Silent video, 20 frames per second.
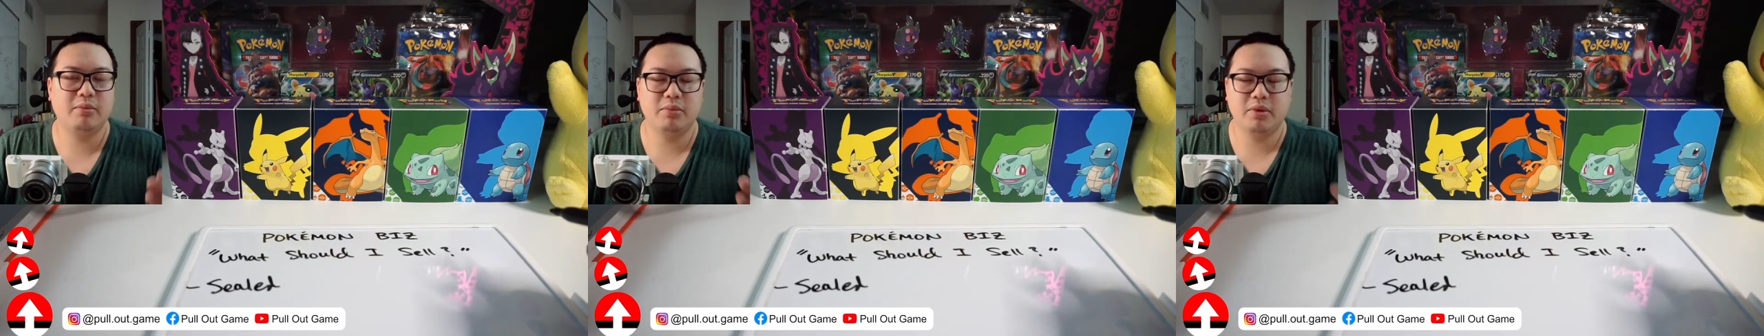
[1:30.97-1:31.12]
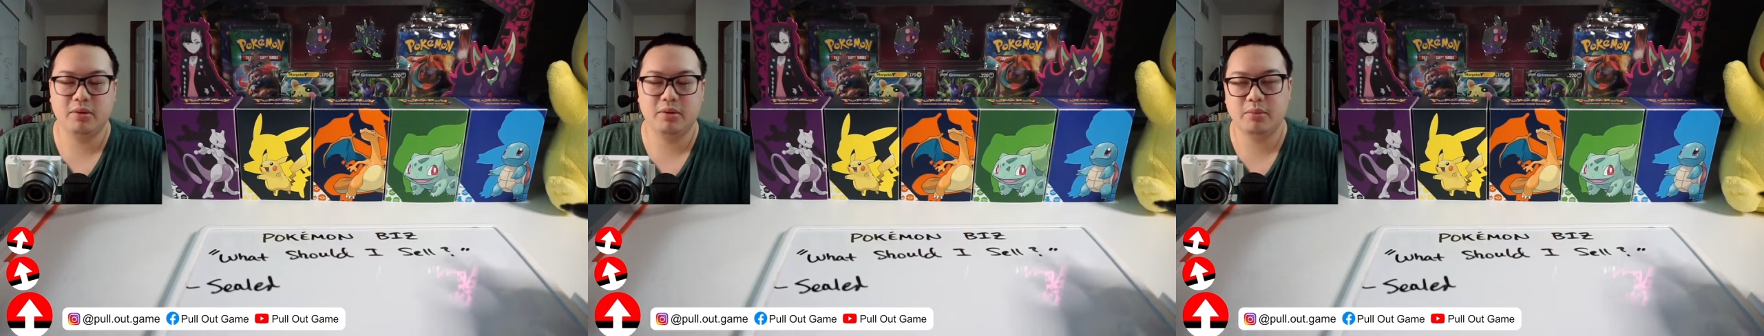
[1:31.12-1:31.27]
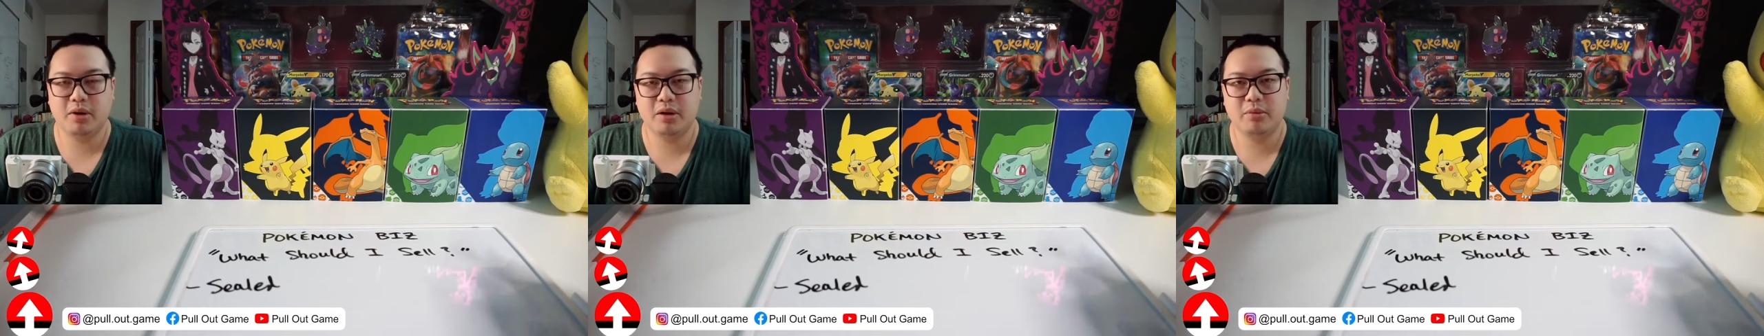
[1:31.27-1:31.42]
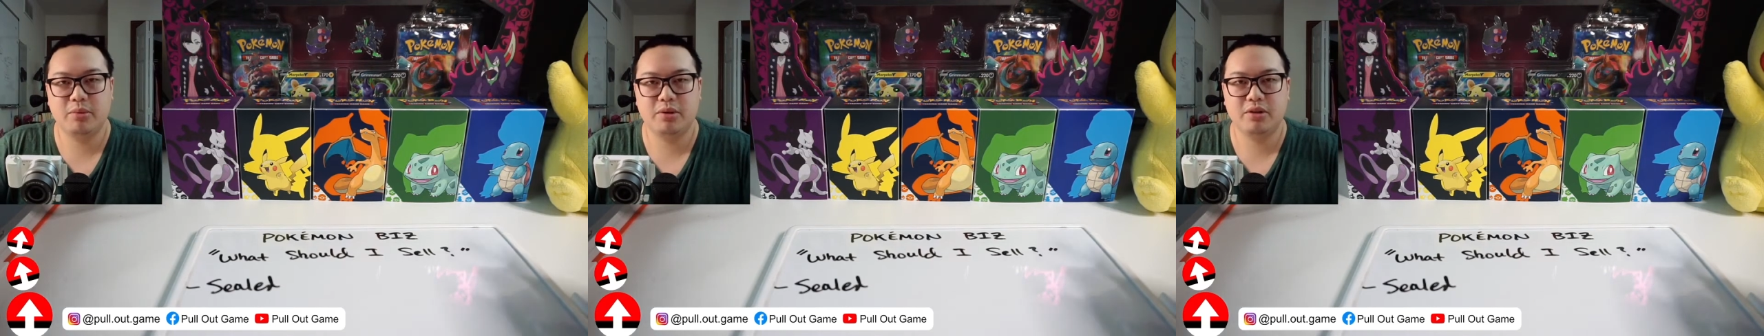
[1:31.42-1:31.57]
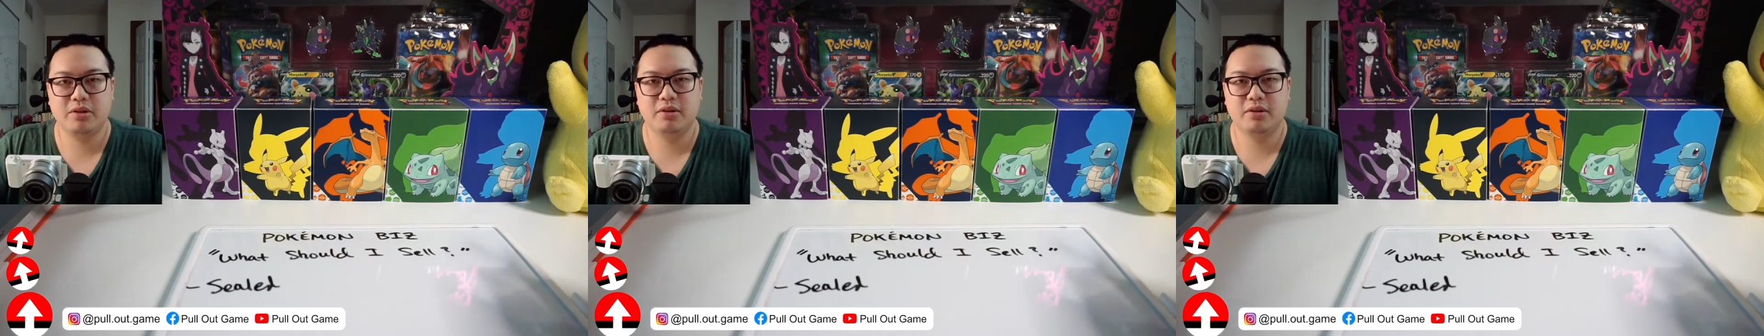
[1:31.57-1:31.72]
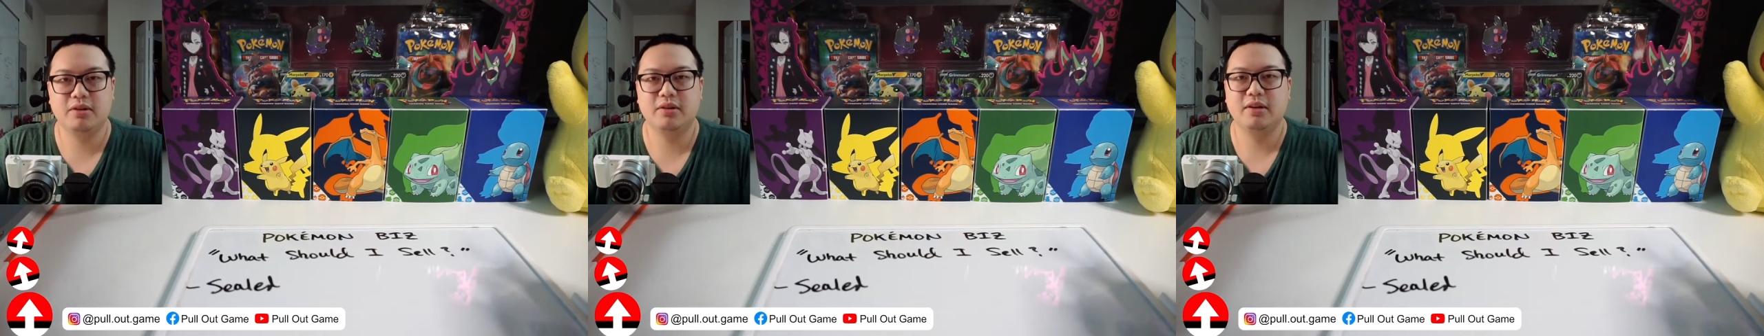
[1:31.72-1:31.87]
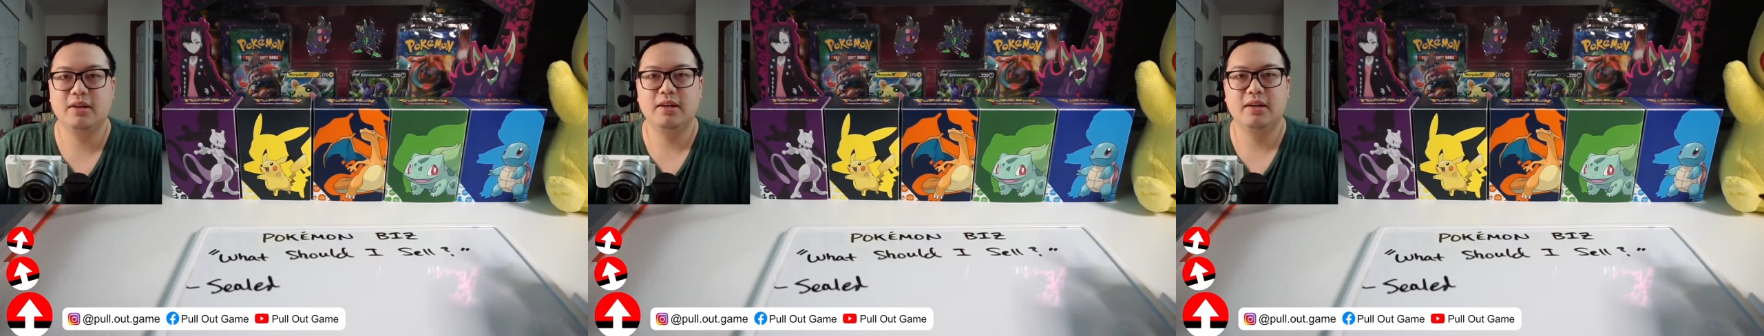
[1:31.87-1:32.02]
in my
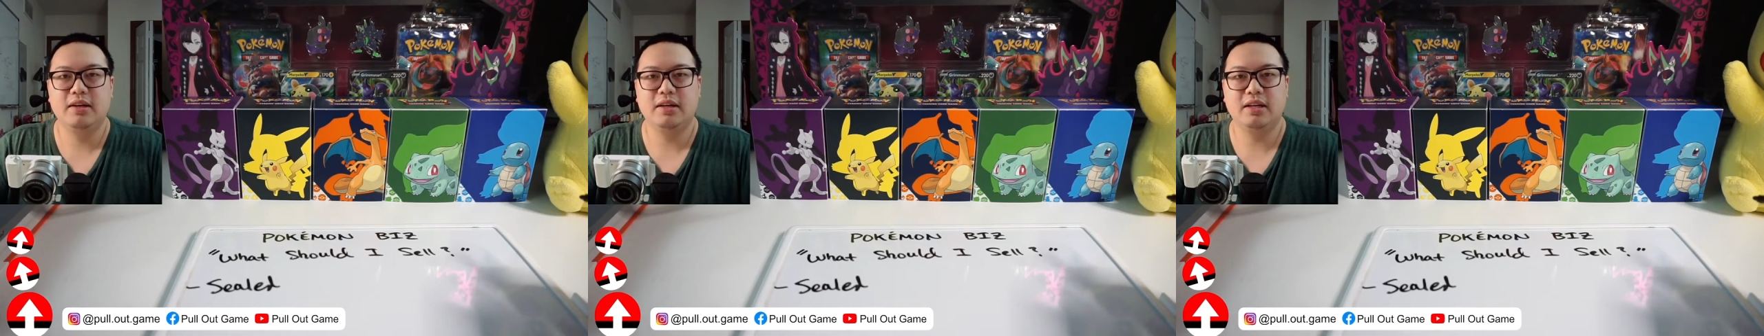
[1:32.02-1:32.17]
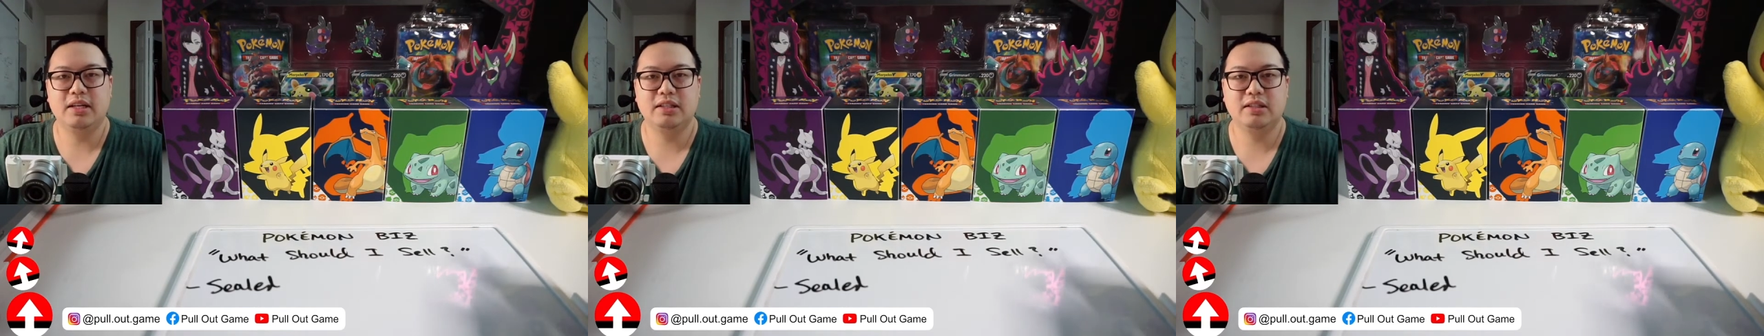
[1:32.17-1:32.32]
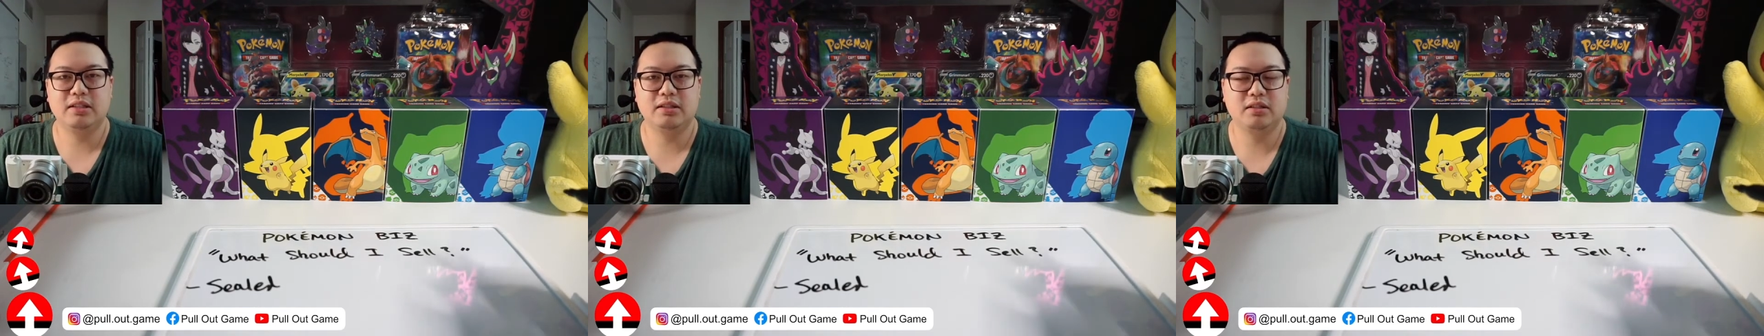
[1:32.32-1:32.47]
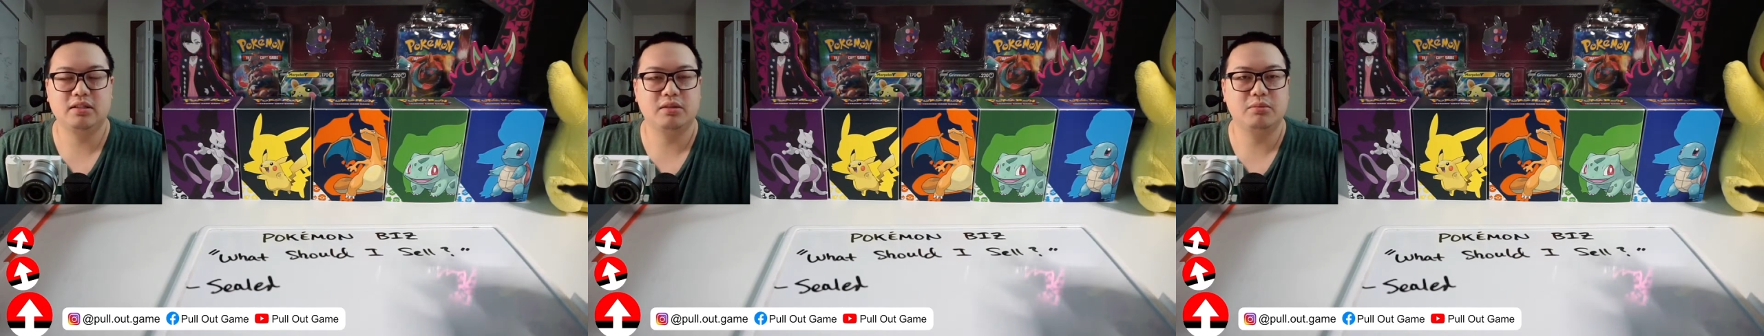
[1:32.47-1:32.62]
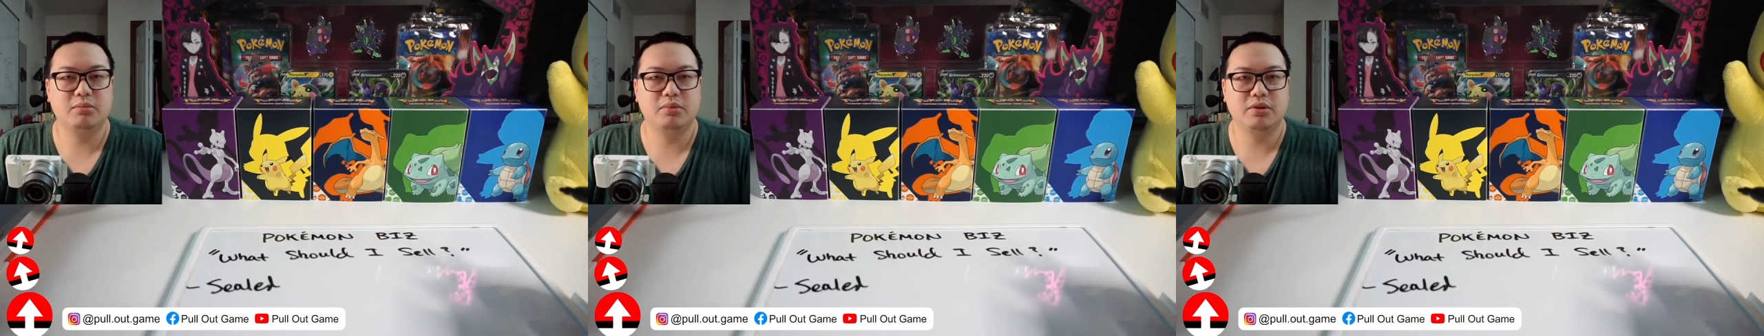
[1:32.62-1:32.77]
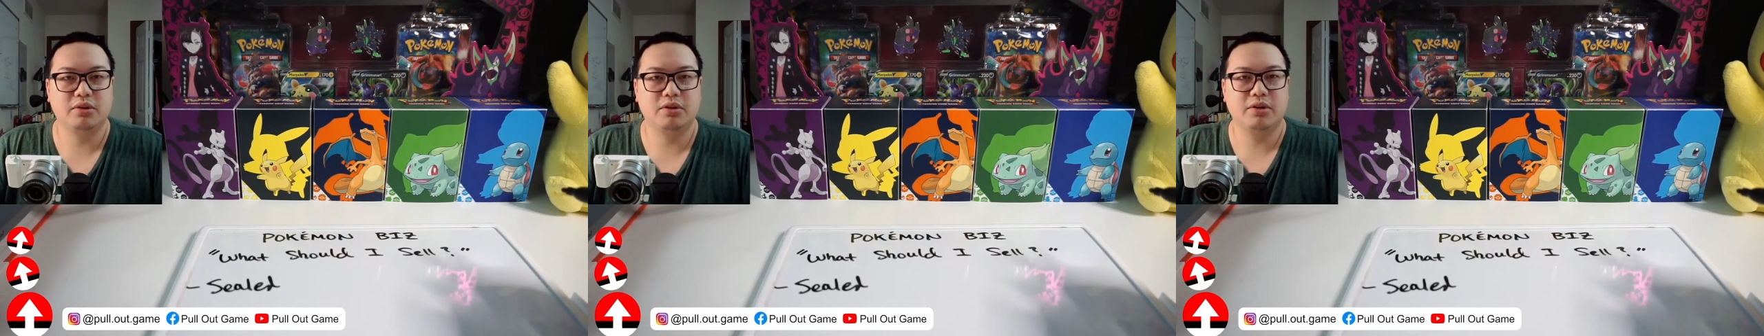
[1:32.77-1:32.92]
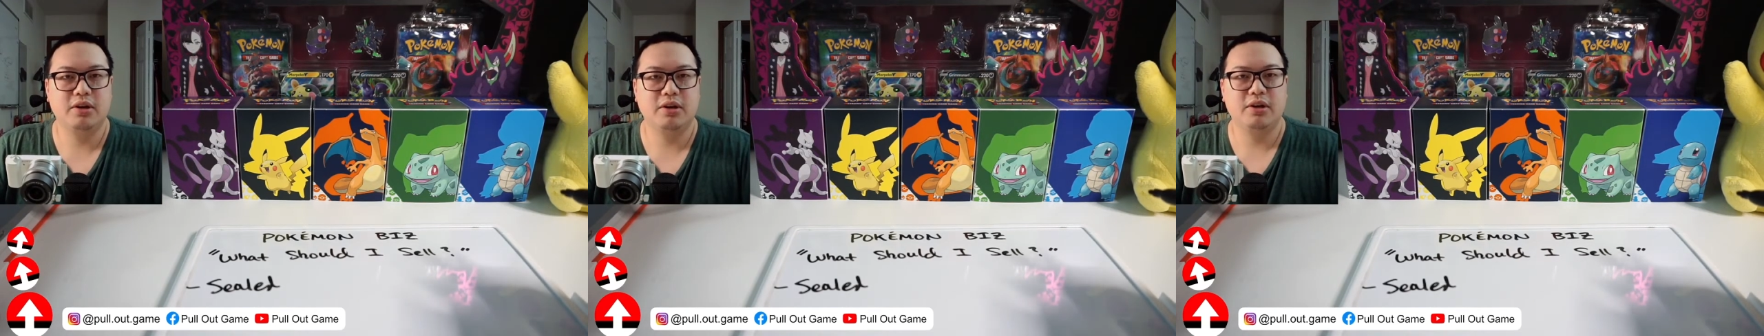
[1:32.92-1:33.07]
opinion, is
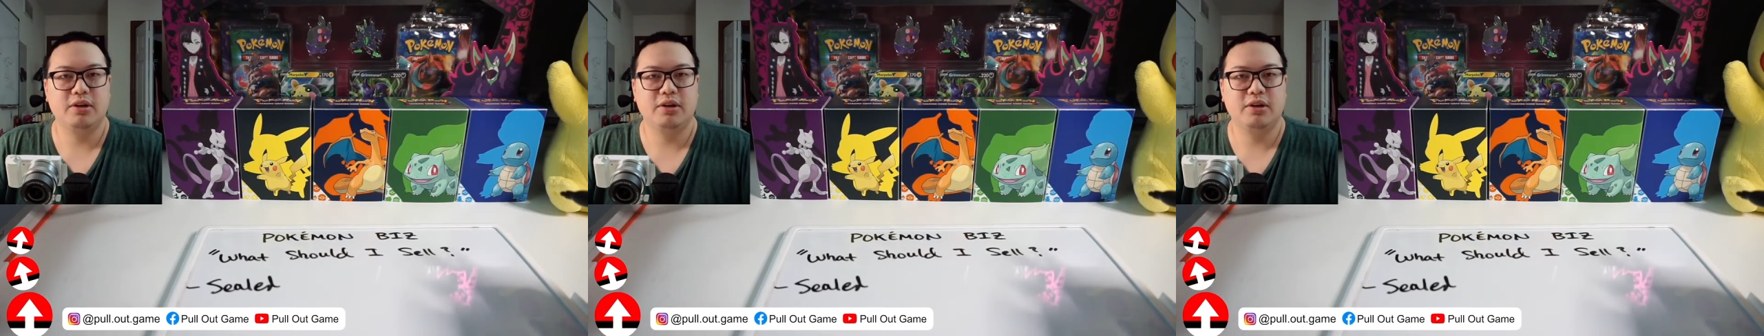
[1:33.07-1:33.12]
simpler.